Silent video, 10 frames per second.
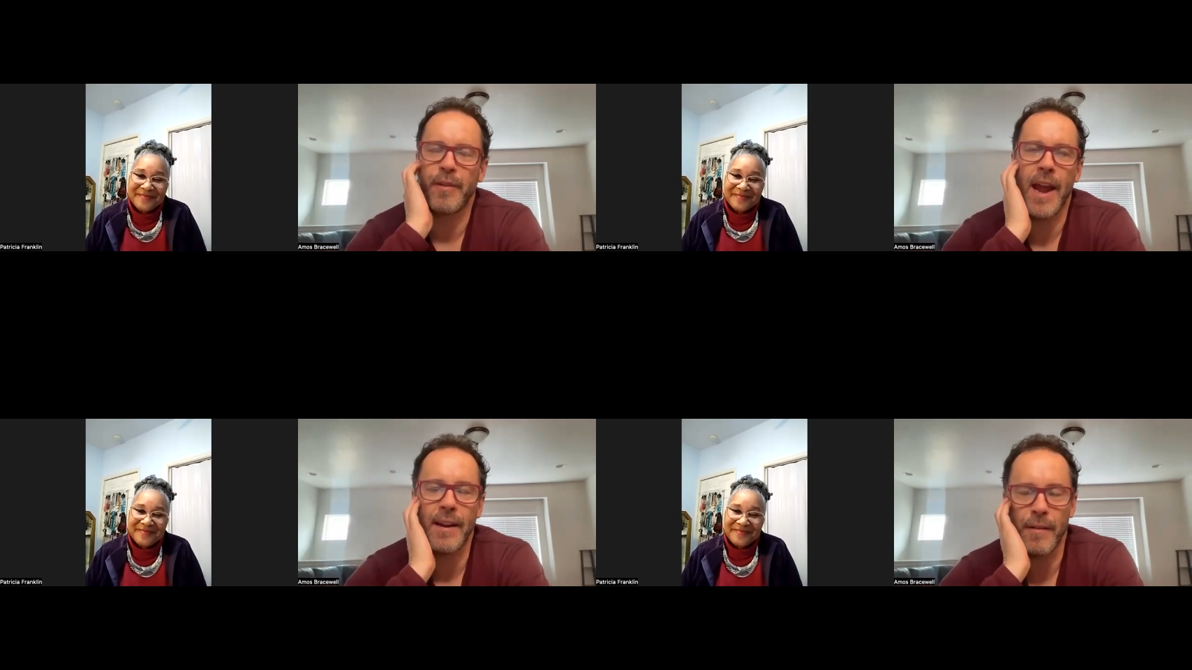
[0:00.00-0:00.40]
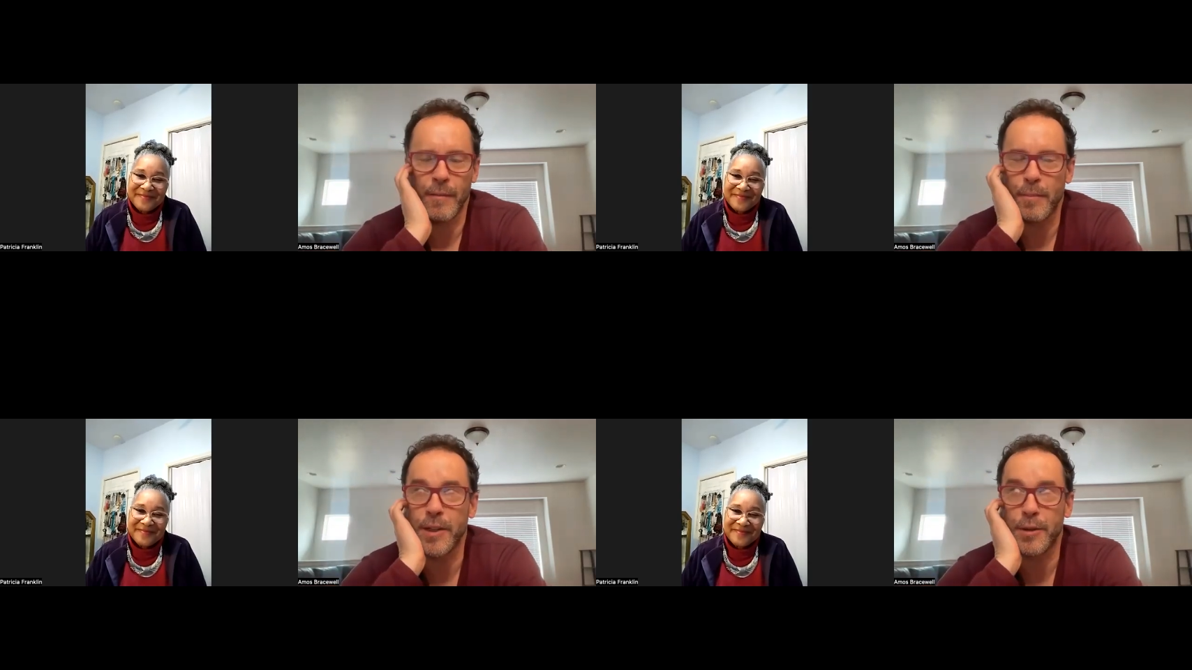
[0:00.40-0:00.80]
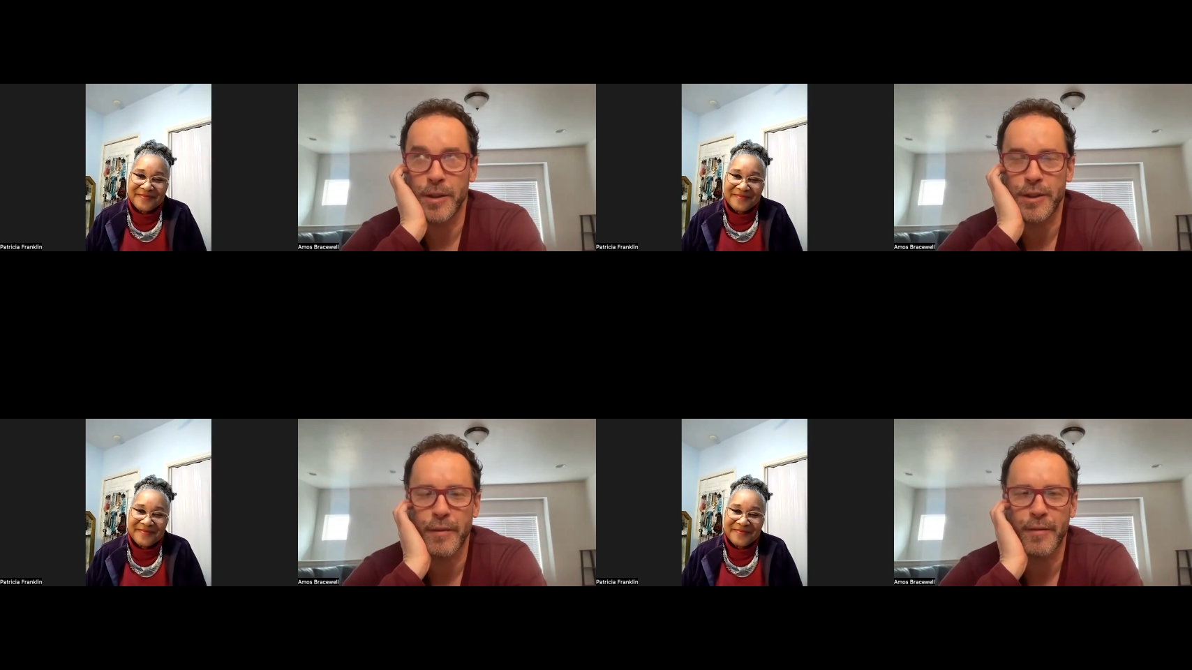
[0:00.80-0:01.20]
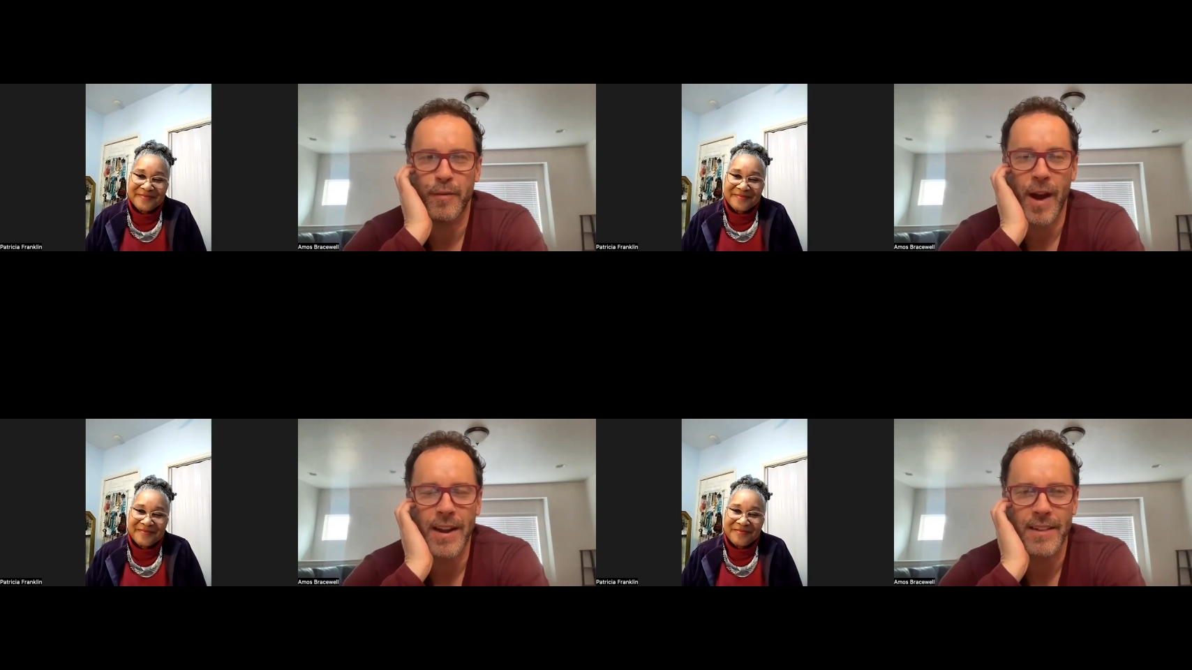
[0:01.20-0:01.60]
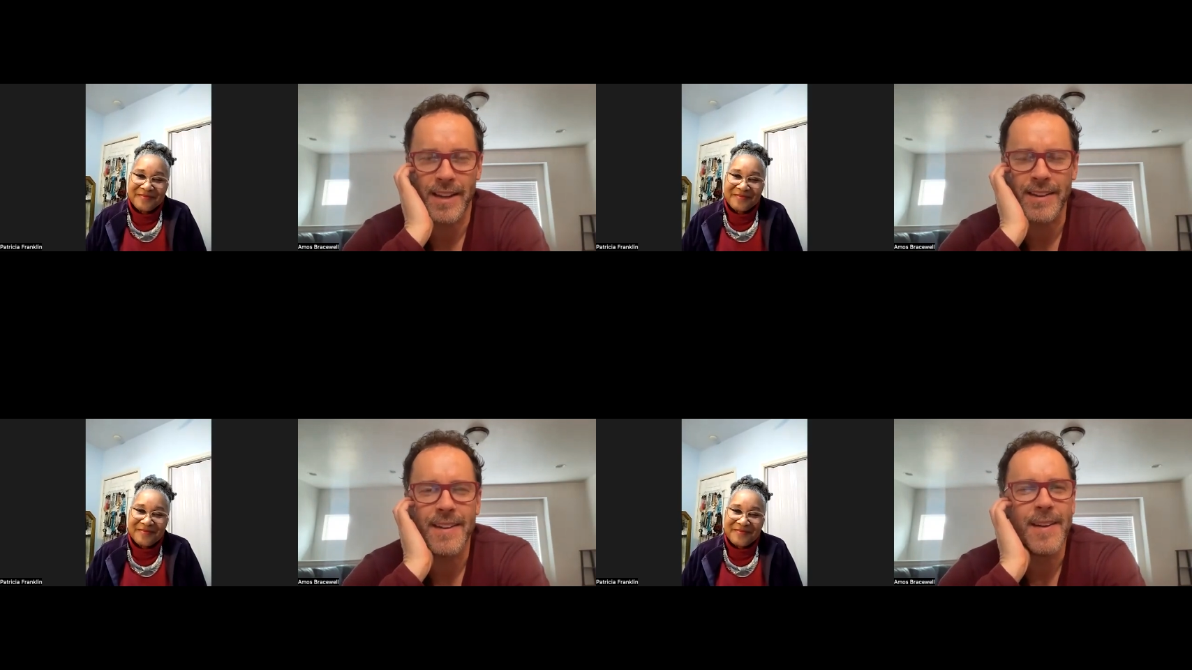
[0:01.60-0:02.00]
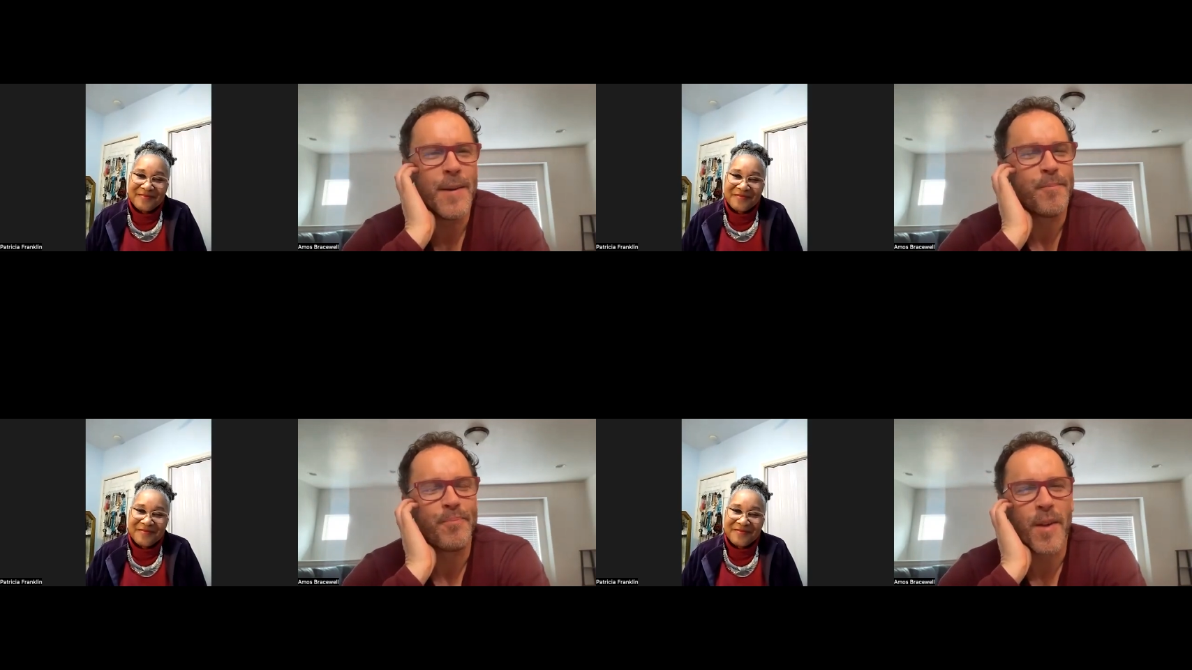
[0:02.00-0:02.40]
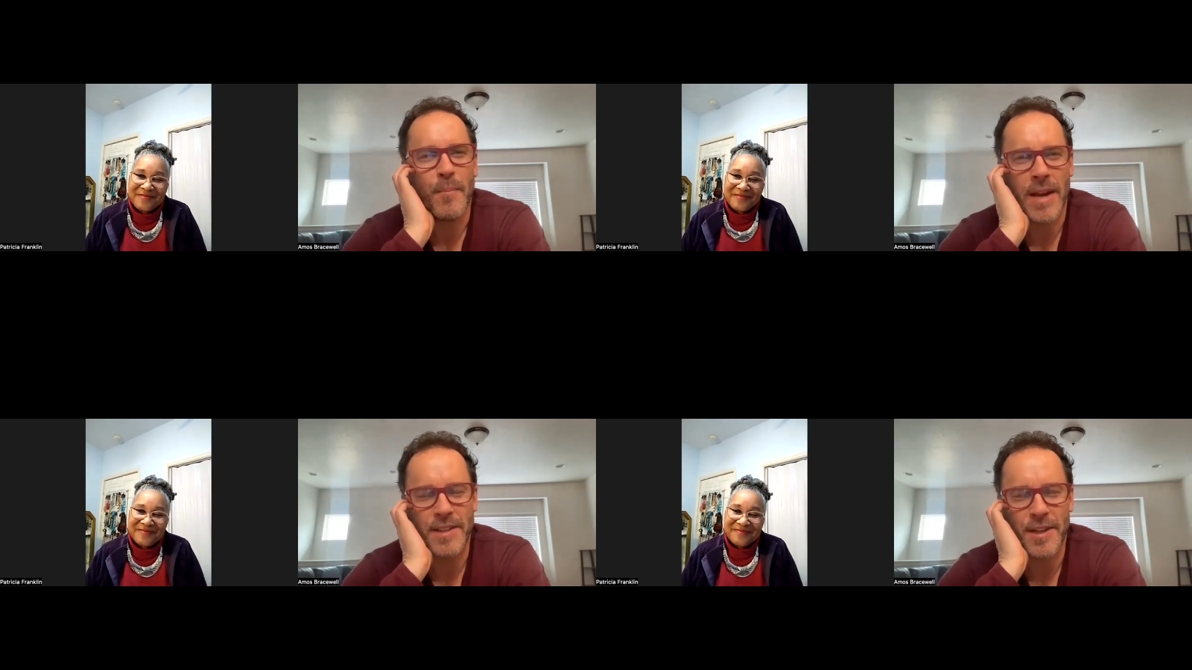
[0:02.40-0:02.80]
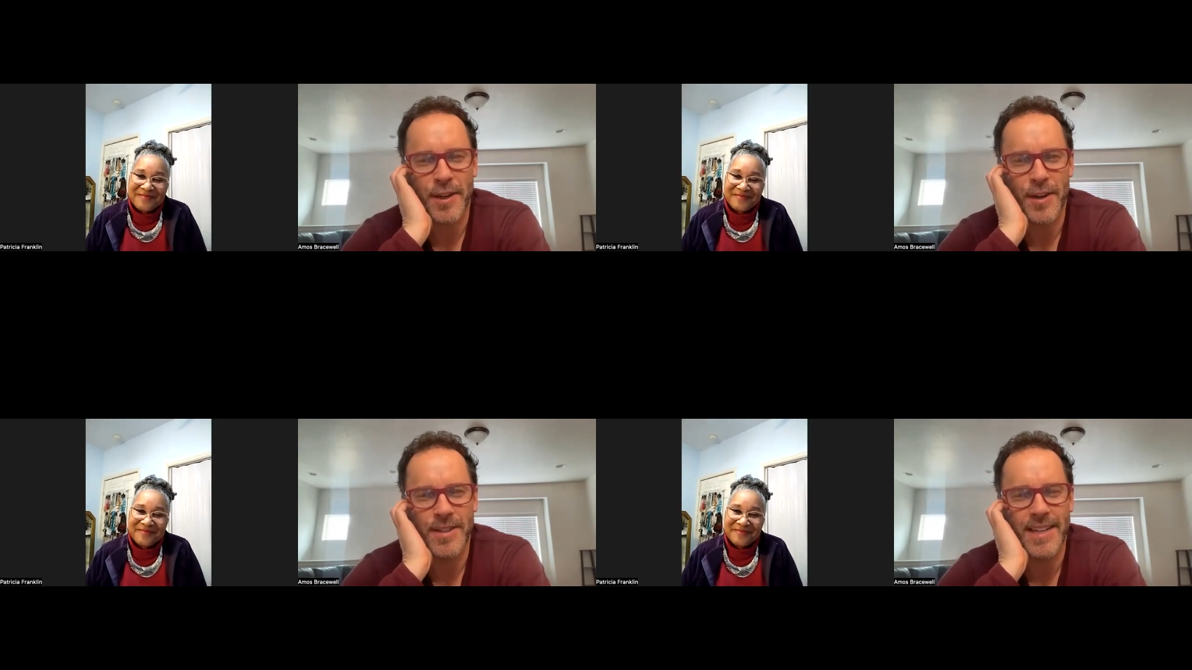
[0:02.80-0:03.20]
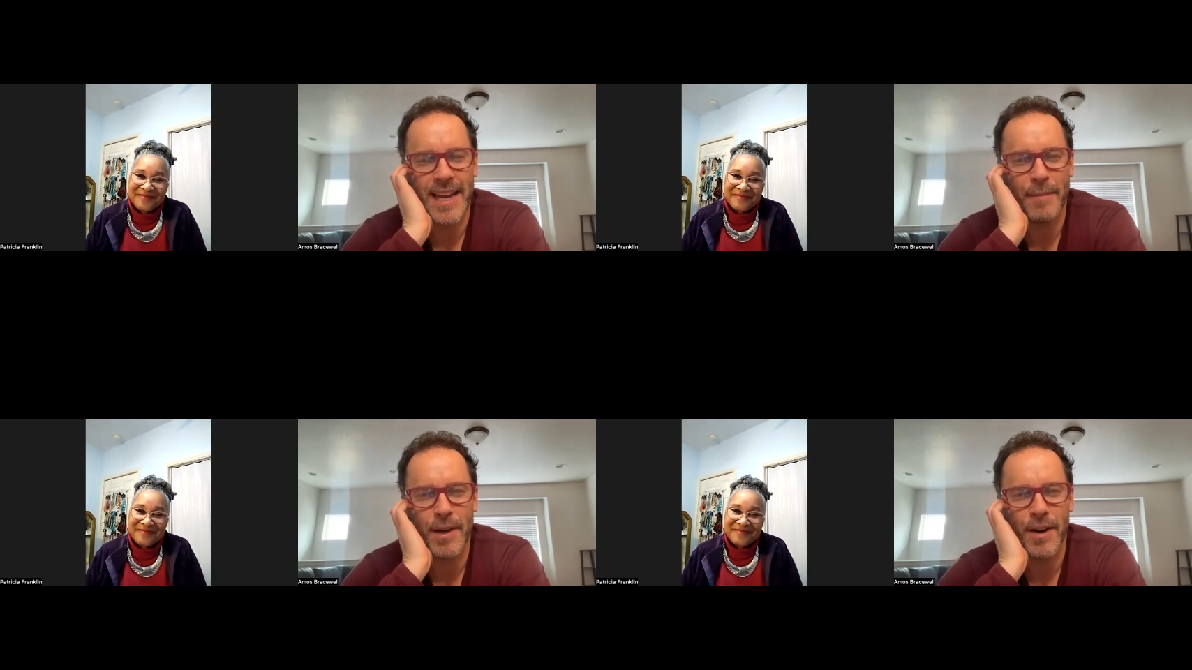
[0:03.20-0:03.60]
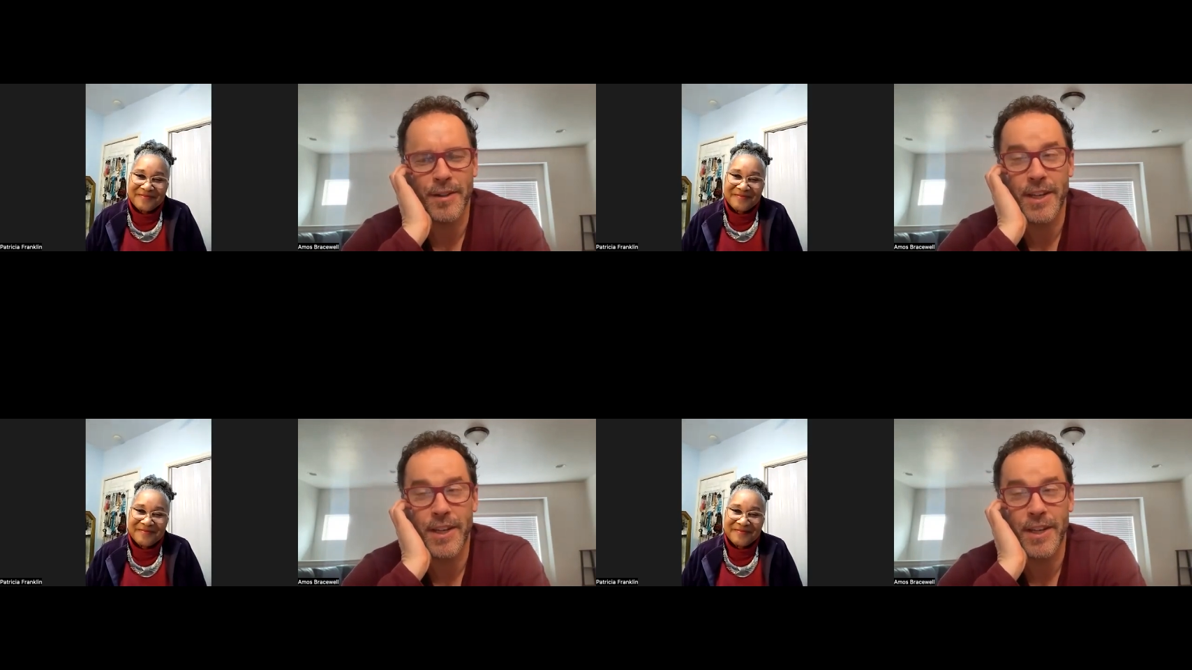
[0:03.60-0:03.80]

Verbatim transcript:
Speaker 1: Frank, Patricia Franklin, message her, D M her.